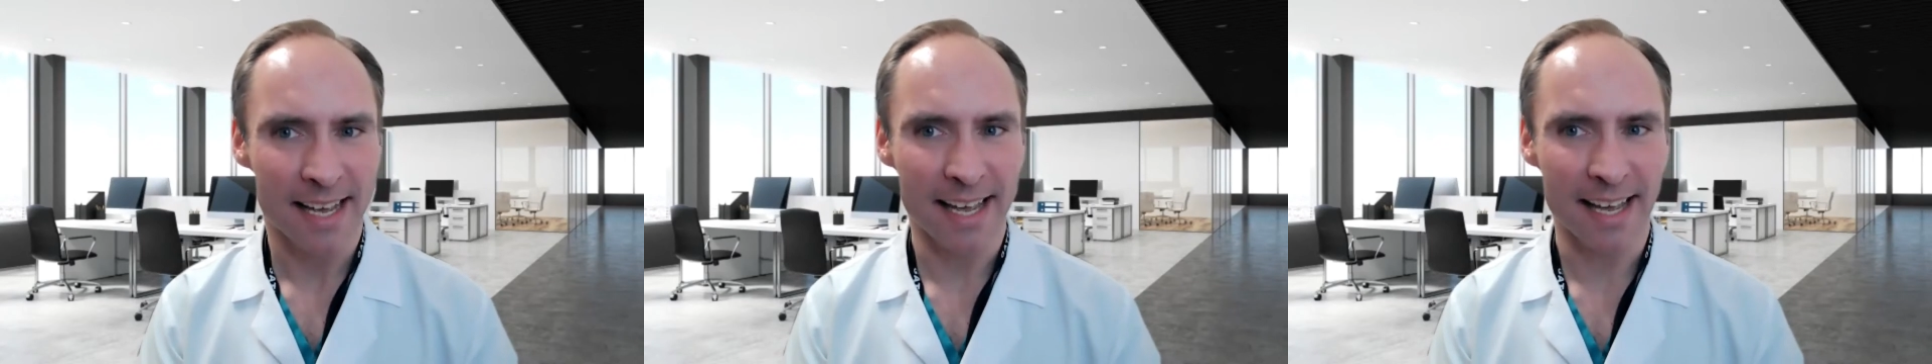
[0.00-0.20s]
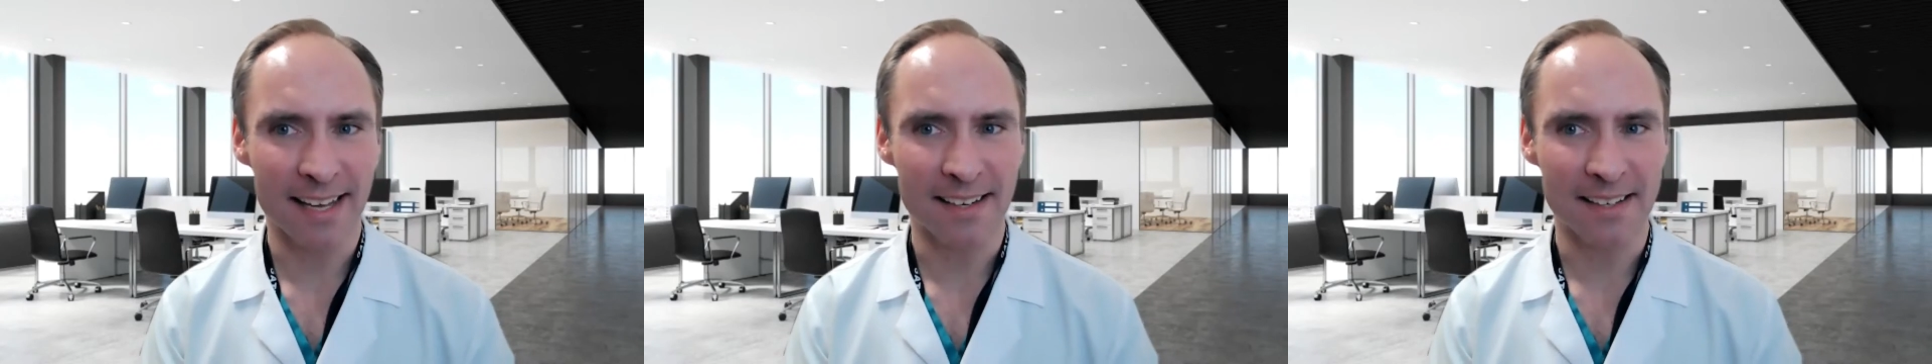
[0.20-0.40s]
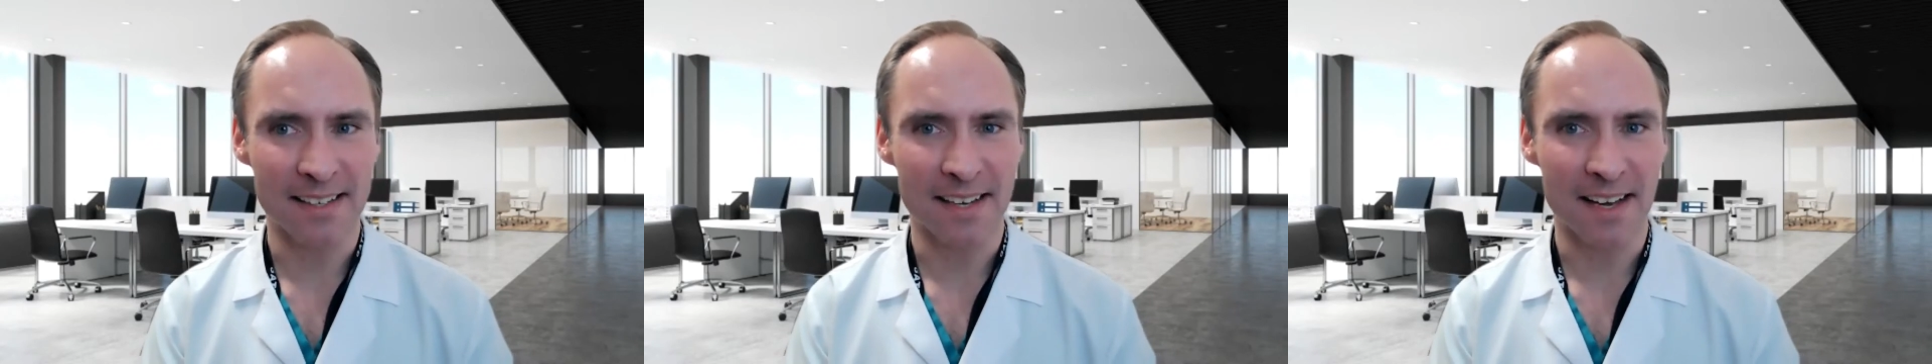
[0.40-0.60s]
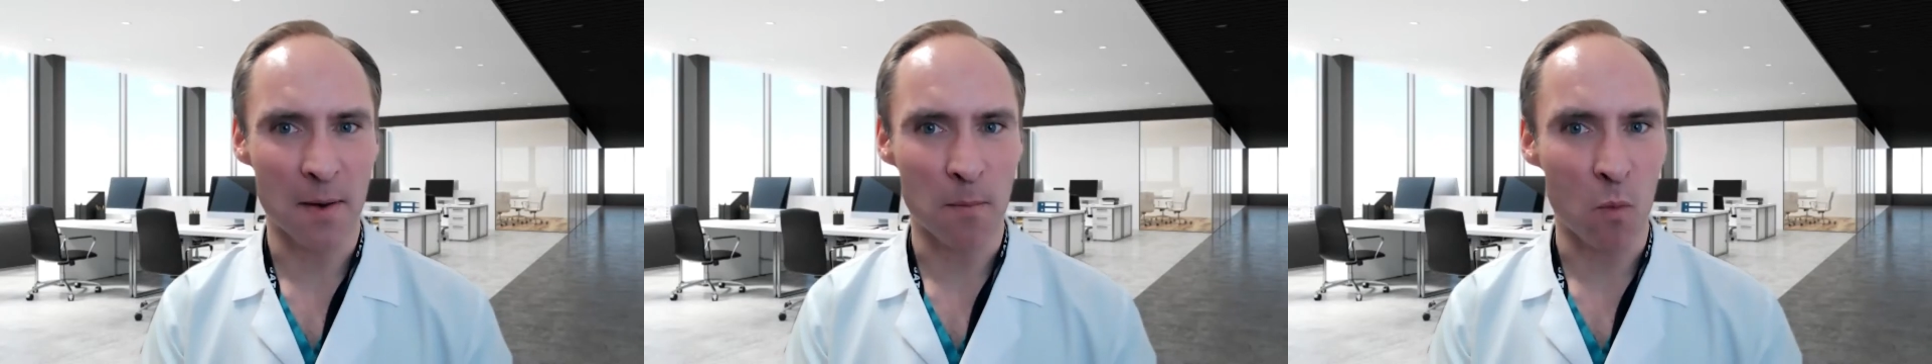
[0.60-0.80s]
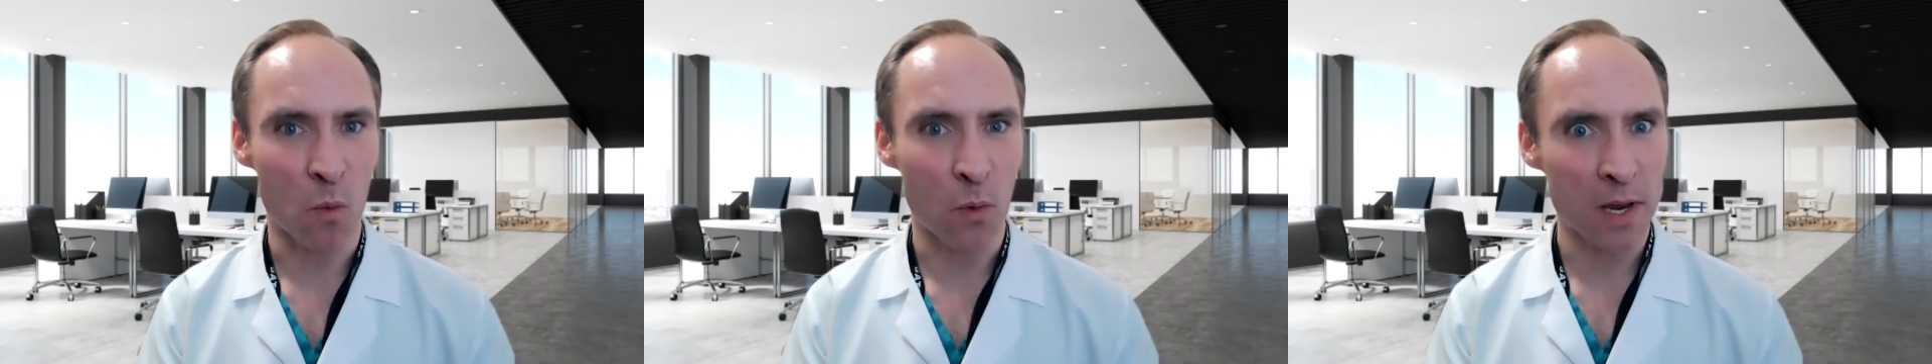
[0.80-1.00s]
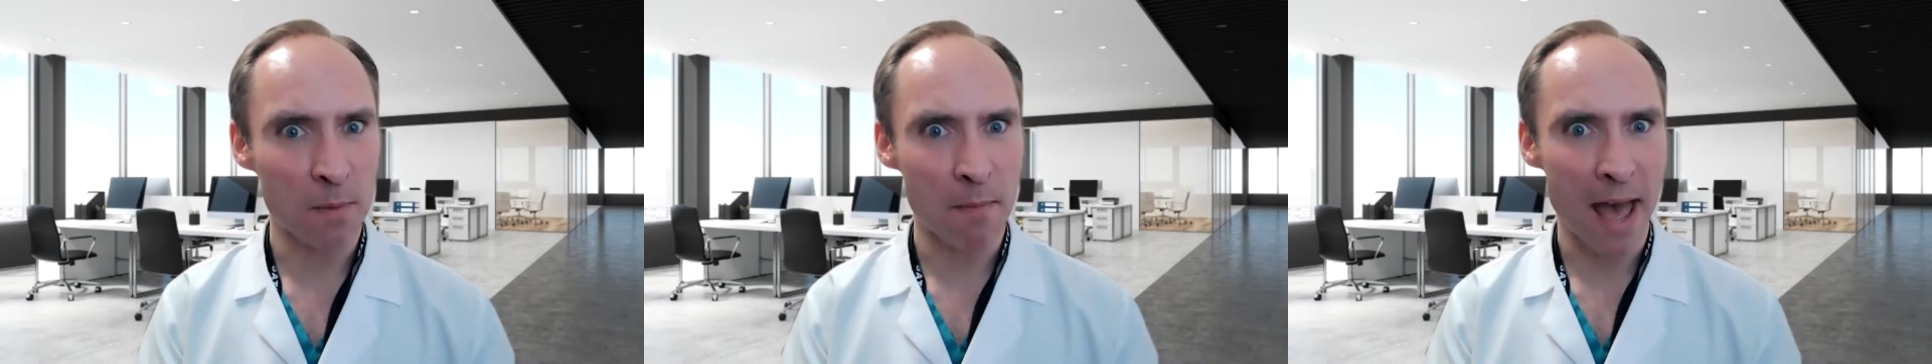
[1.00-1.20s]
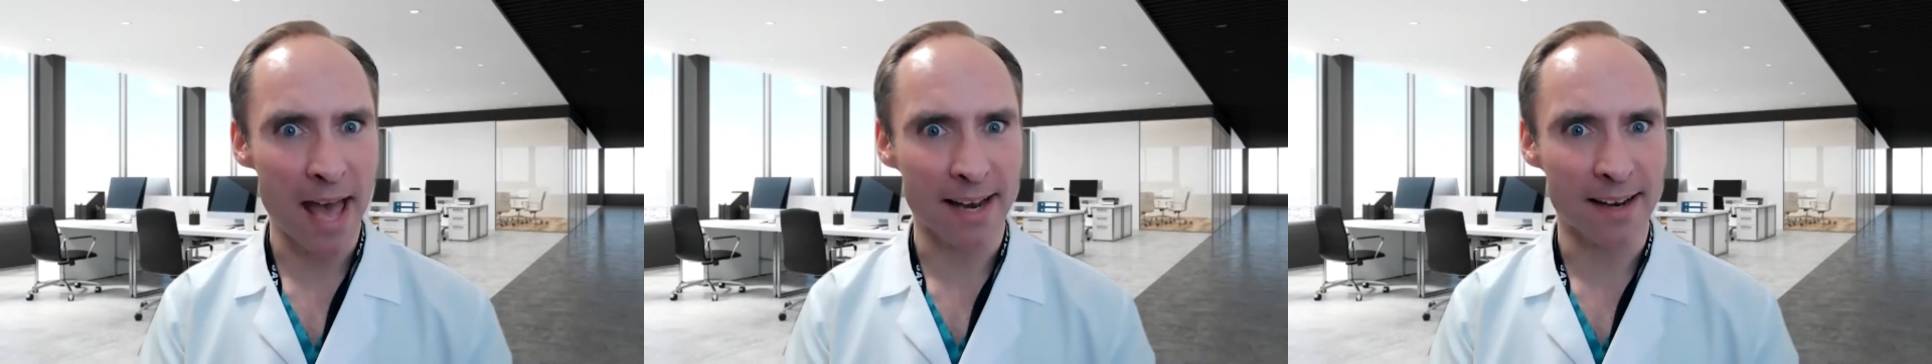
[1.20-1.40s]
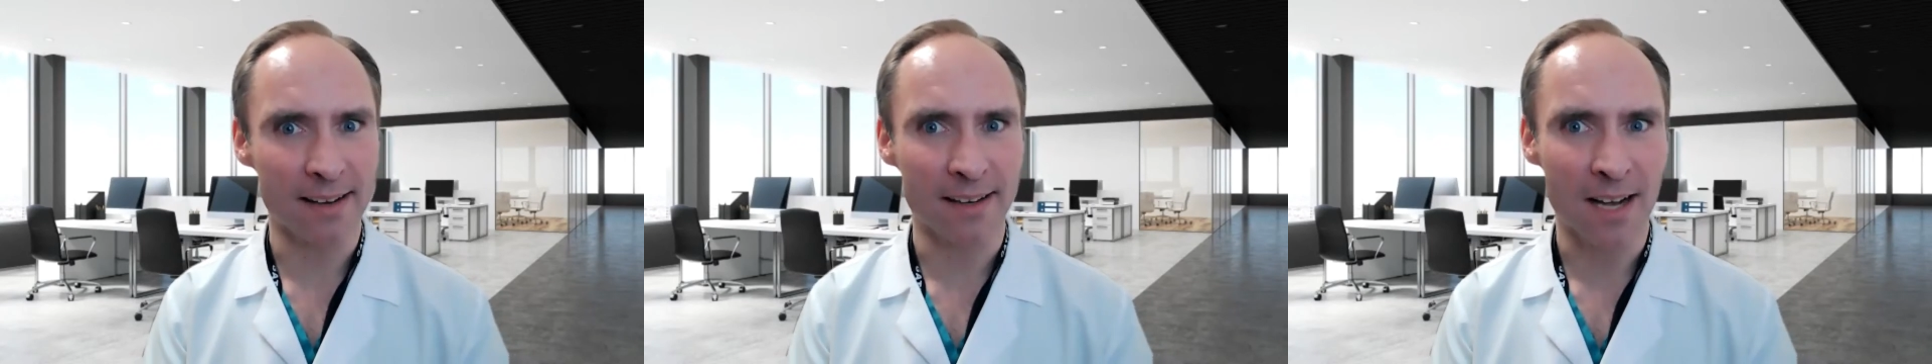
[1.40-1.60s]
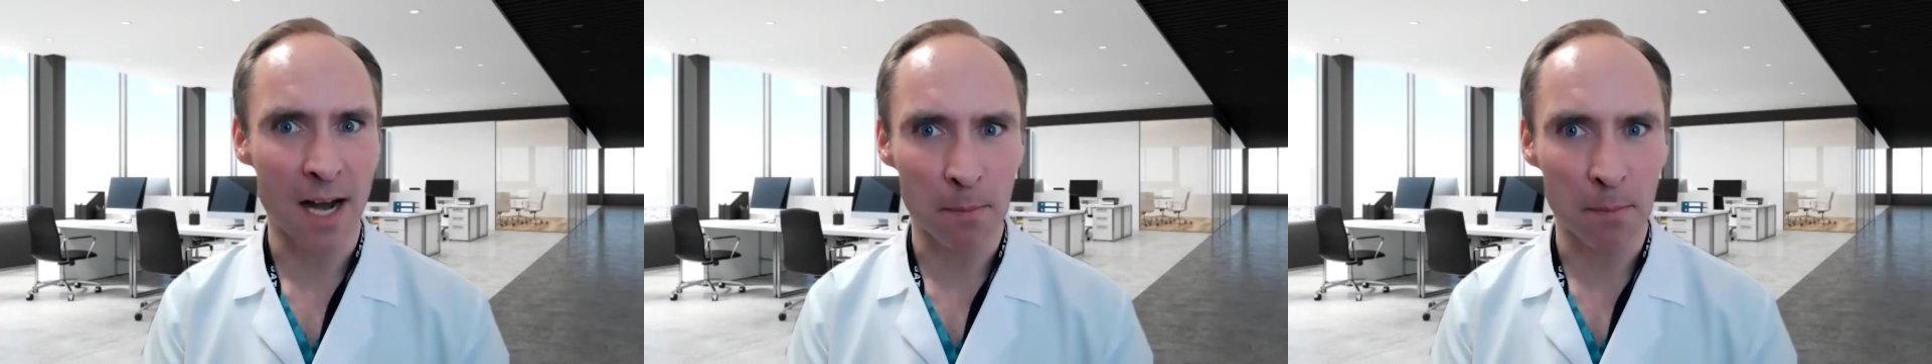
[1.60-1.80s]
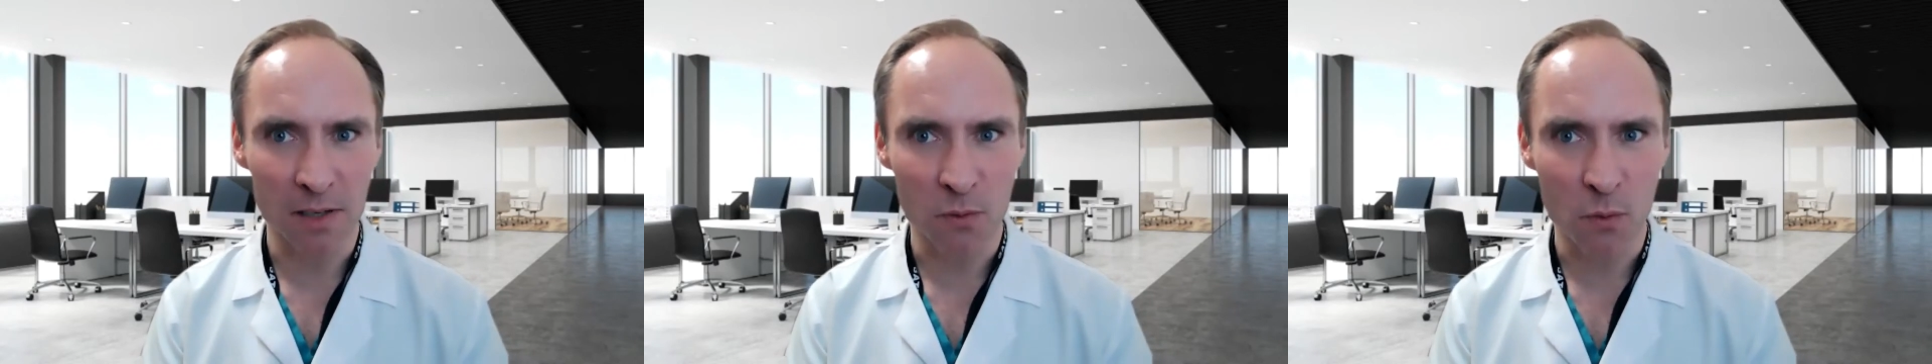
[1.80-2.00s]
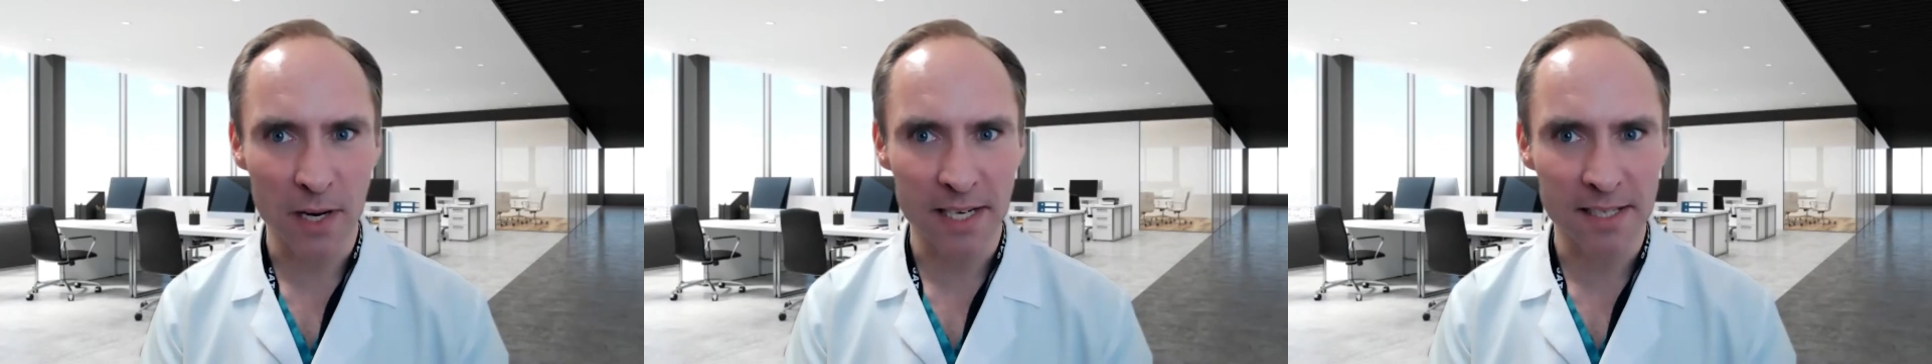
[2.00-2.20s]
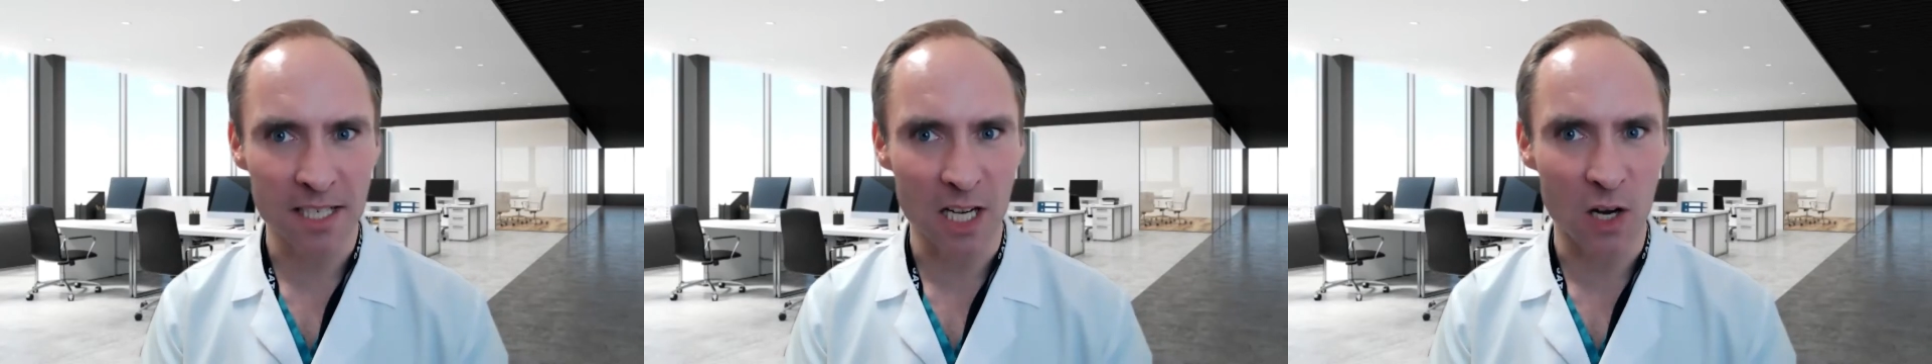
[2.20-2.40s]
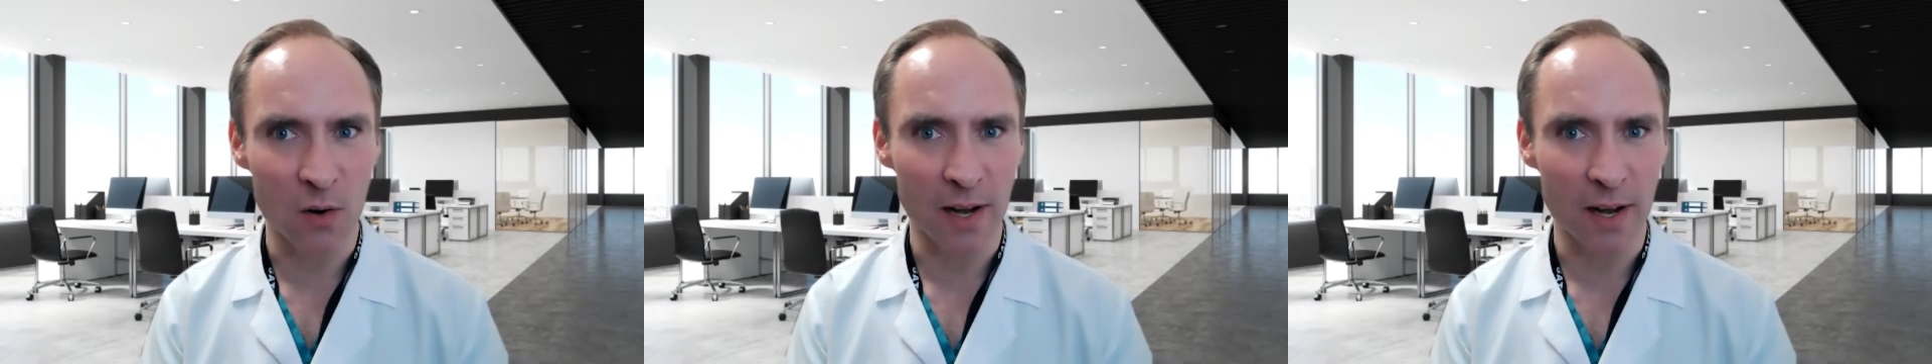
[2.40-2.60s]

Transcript: And um, we met a couple of weeks ago.